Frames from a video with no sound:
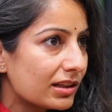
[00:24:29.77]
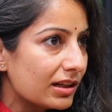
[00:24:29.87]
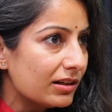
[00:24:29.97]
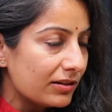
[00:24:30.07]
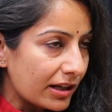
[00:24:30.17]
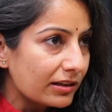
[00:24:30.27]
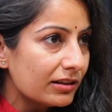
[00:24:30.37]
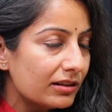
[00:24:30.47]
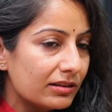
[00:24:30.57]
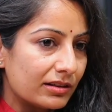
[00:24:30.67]

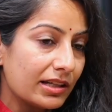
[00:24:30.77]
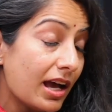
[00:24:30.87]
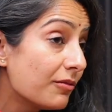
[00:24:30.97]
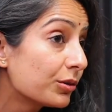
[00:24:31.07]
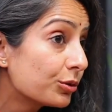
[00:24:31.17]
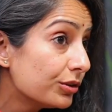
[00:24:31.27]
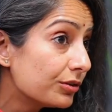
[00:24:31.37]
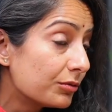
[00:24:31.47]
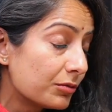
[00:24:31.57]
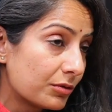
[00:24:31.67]
They have a
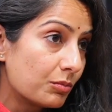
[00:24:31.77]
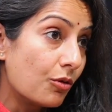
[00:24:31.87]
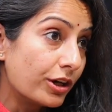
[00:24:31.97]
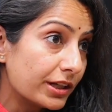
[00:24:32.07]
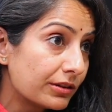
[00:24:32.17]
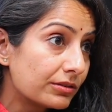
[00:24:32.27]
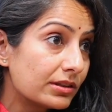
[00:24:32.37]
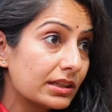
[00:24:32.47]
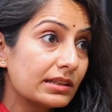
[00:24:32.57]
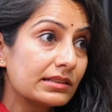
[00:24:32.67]
good morning
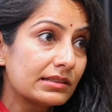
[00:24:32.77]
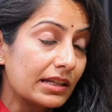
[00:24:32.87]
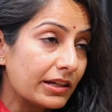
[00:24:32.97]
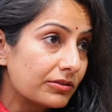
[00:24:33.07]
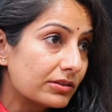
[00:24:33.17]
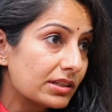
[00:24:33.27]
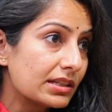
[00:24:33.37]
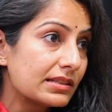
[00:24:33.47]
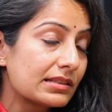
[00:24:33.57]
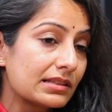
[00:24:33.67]
routines, night
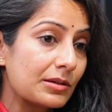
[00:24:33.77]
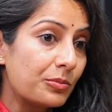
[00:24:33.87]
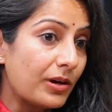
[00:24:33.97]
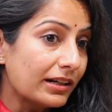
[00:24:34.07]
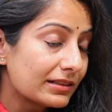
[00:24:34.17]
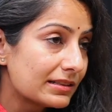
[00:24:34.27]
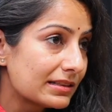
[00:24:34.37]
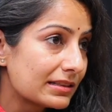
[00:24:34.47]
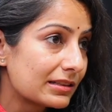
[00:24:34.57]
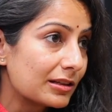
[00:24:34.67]
routines. They
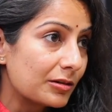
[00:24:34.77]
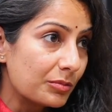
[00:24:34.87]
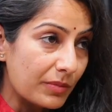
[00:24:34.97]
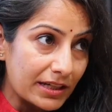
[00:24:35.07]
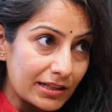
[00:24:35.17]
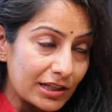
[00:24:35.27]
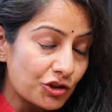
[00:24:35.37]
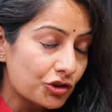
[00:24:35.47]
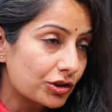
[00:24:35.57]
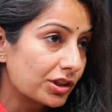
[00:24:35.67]
practice
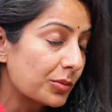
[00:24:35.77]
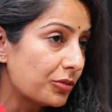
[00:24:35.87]
meditation, they